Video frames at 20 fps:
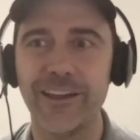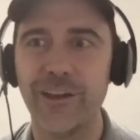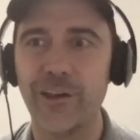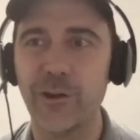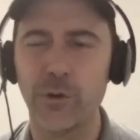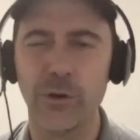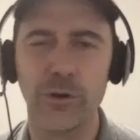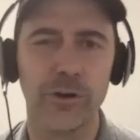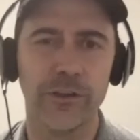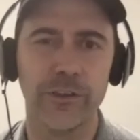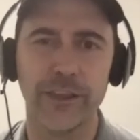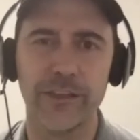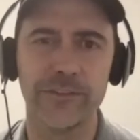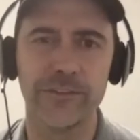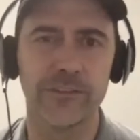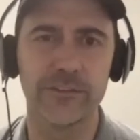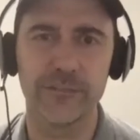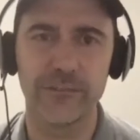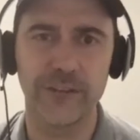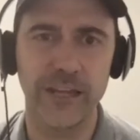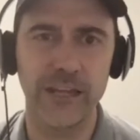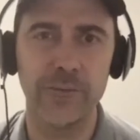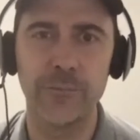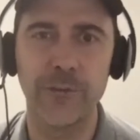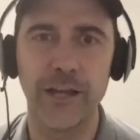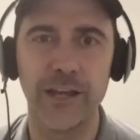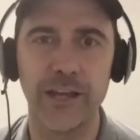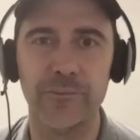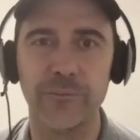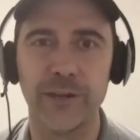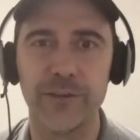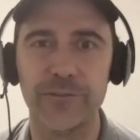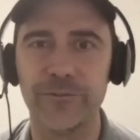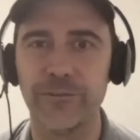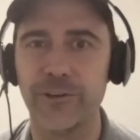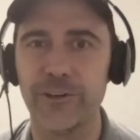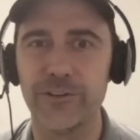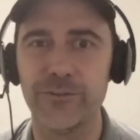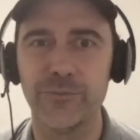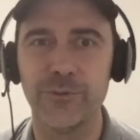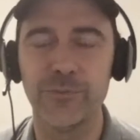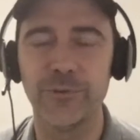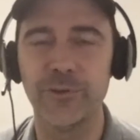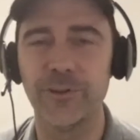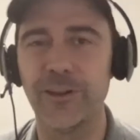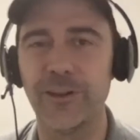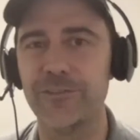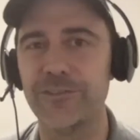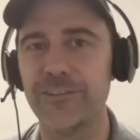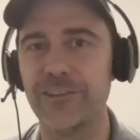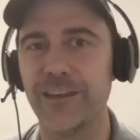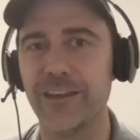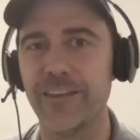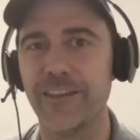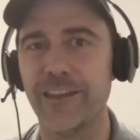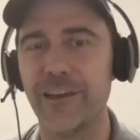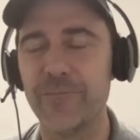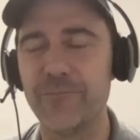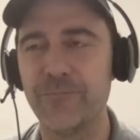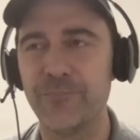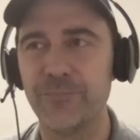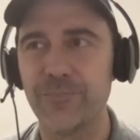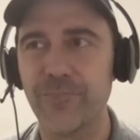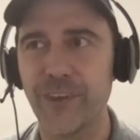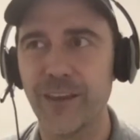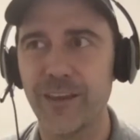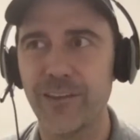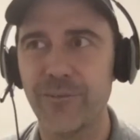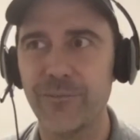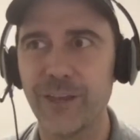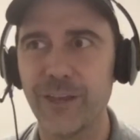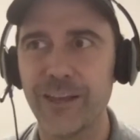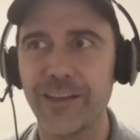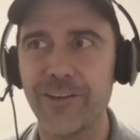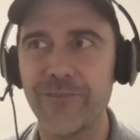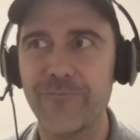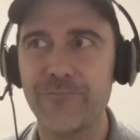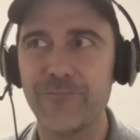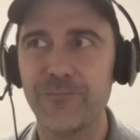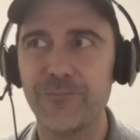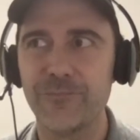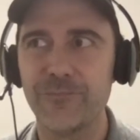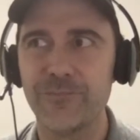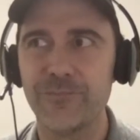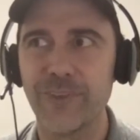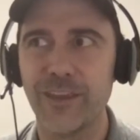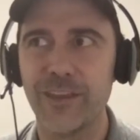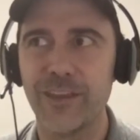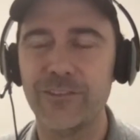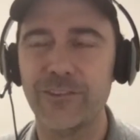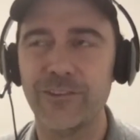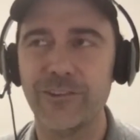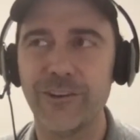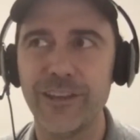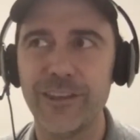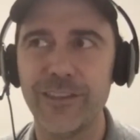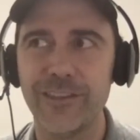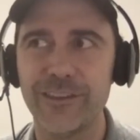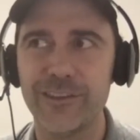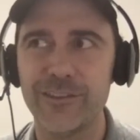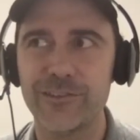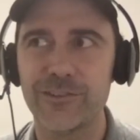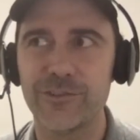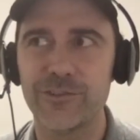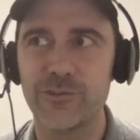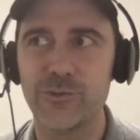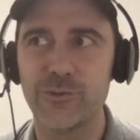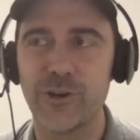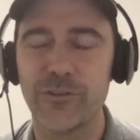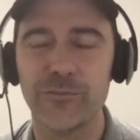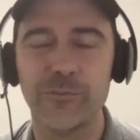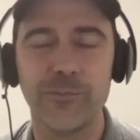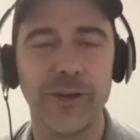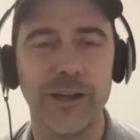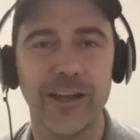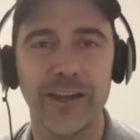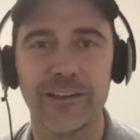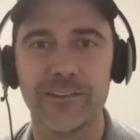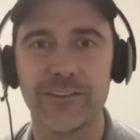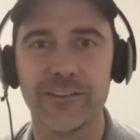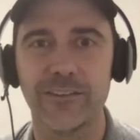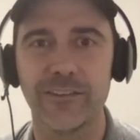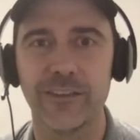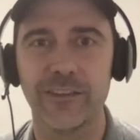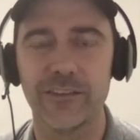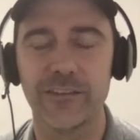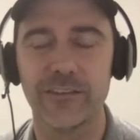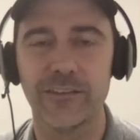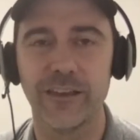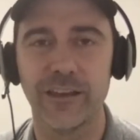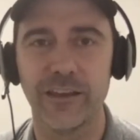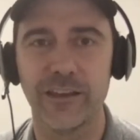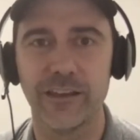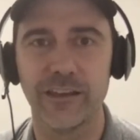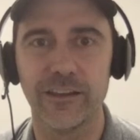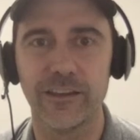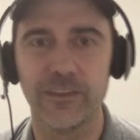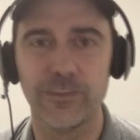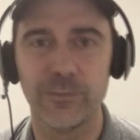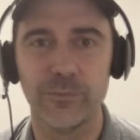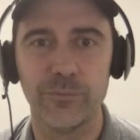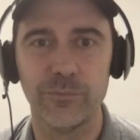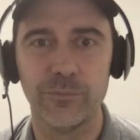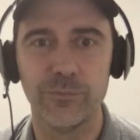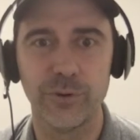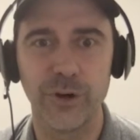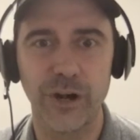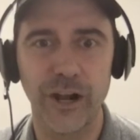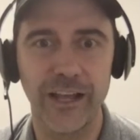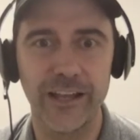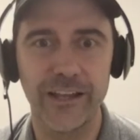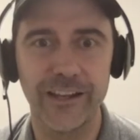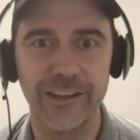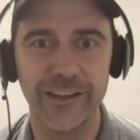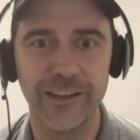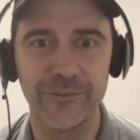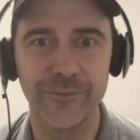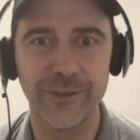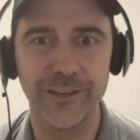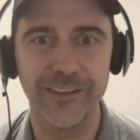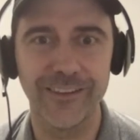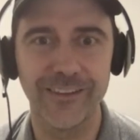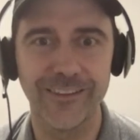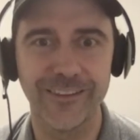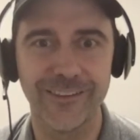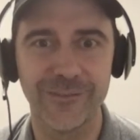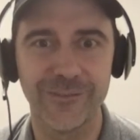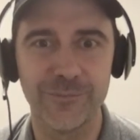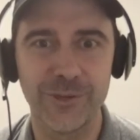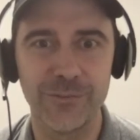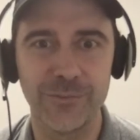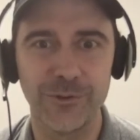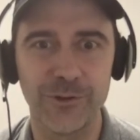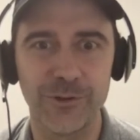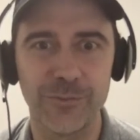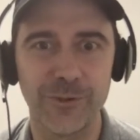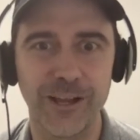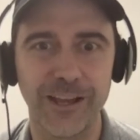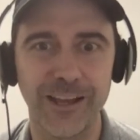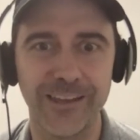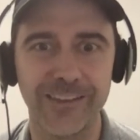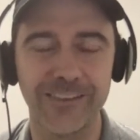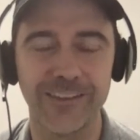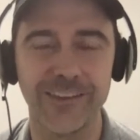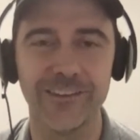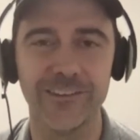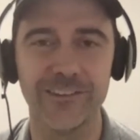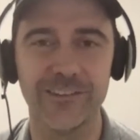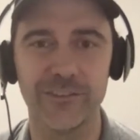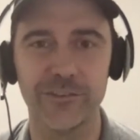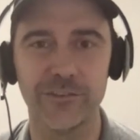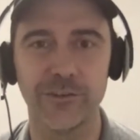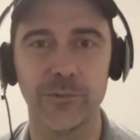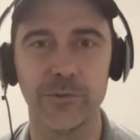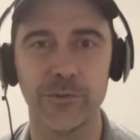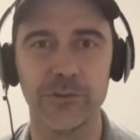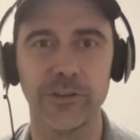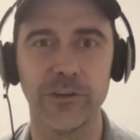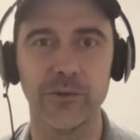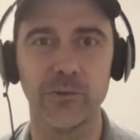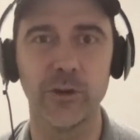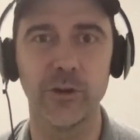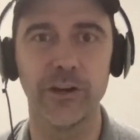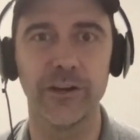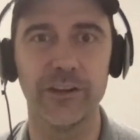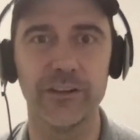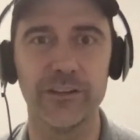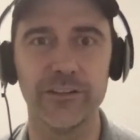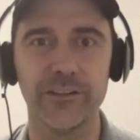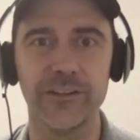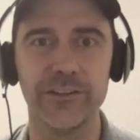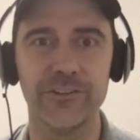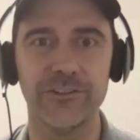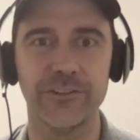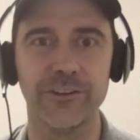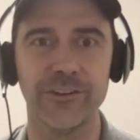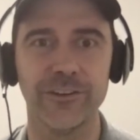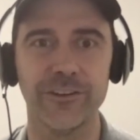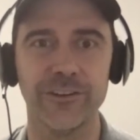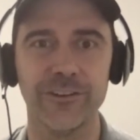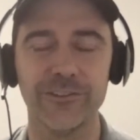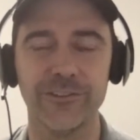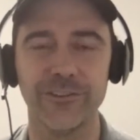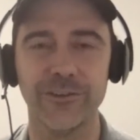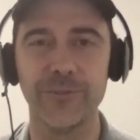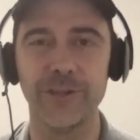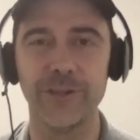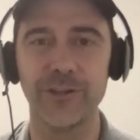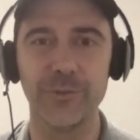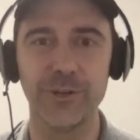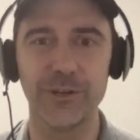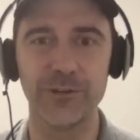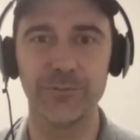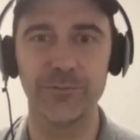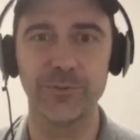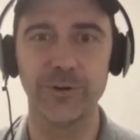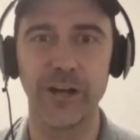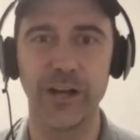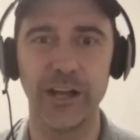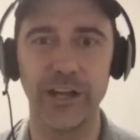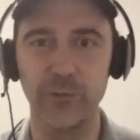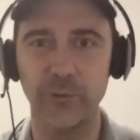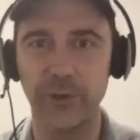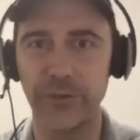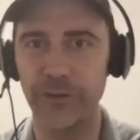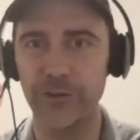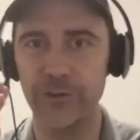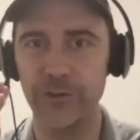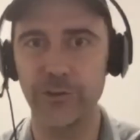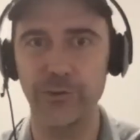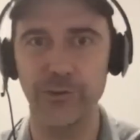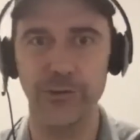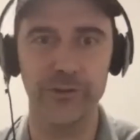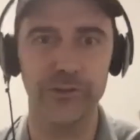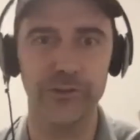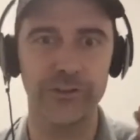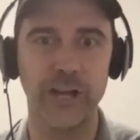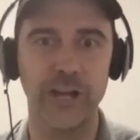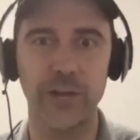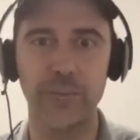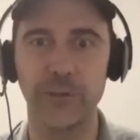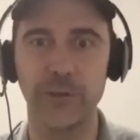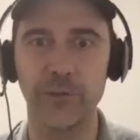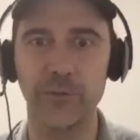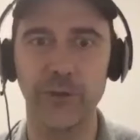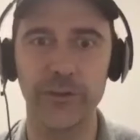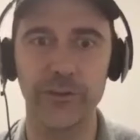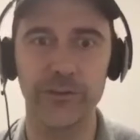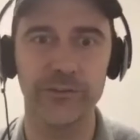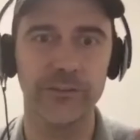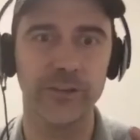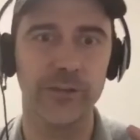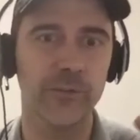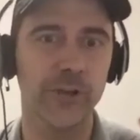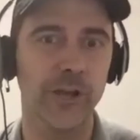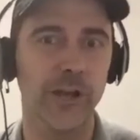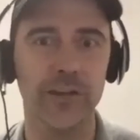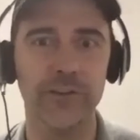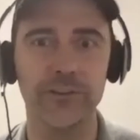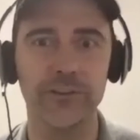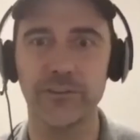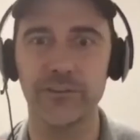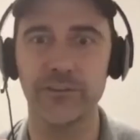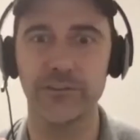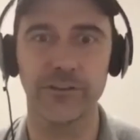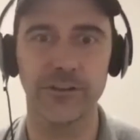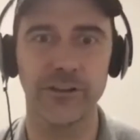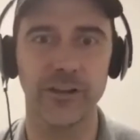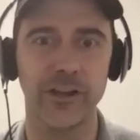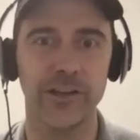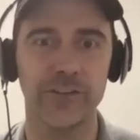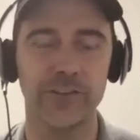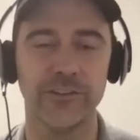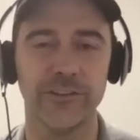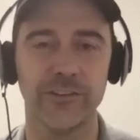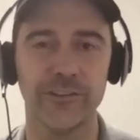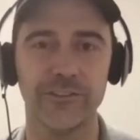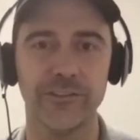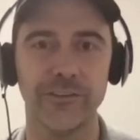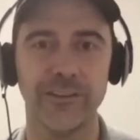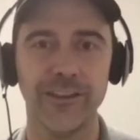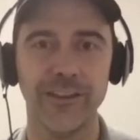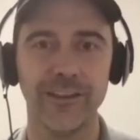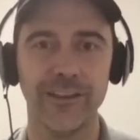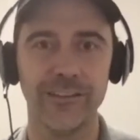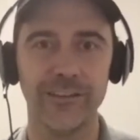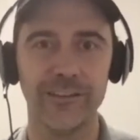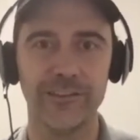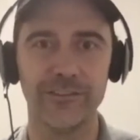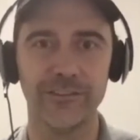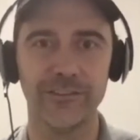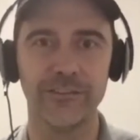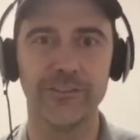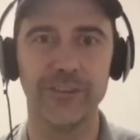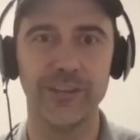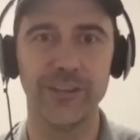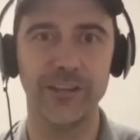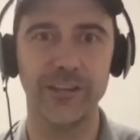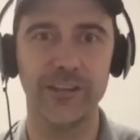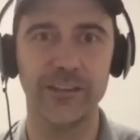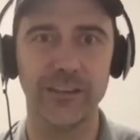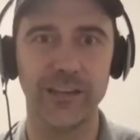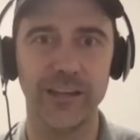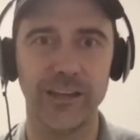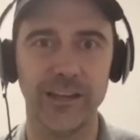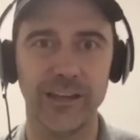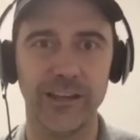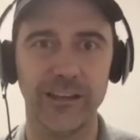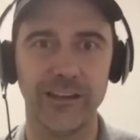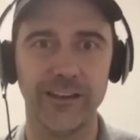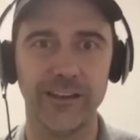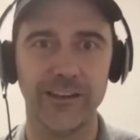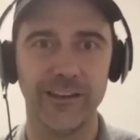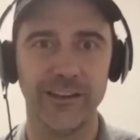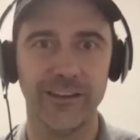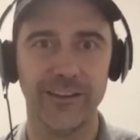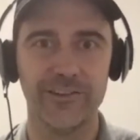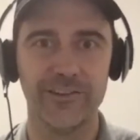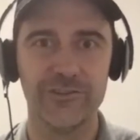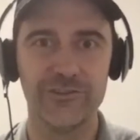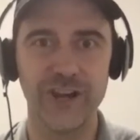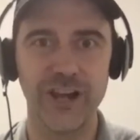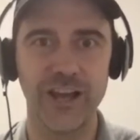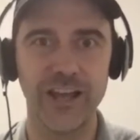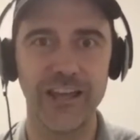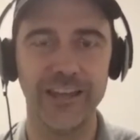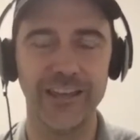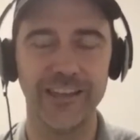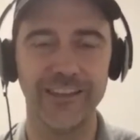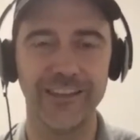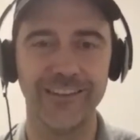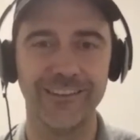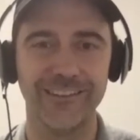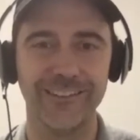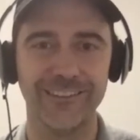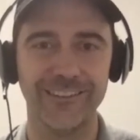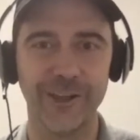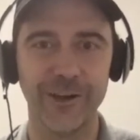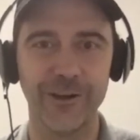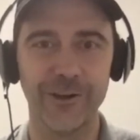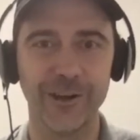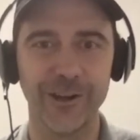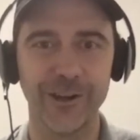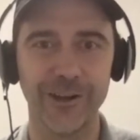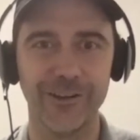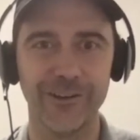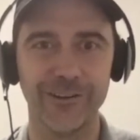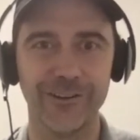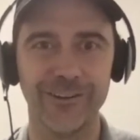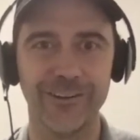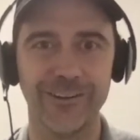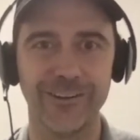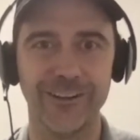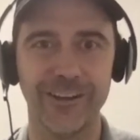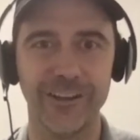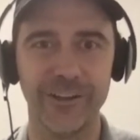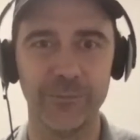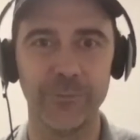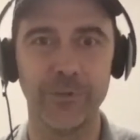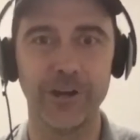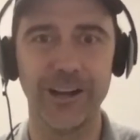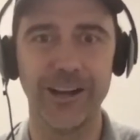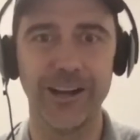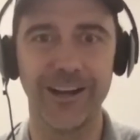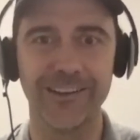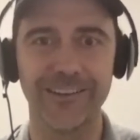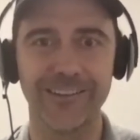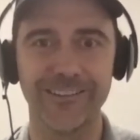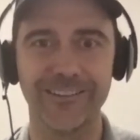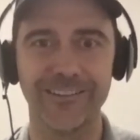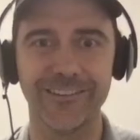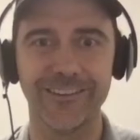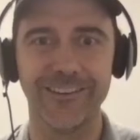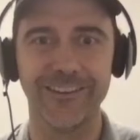or that's a standby in my fridge. People love saying that. Like, is there anything to 12 packs that's like a pride element that people are buying these? It's almost like wearing a t-shirt. There's some element of pride when they're doing their shopping, whether subconscious or conscious, that just seeing that giant logo on the box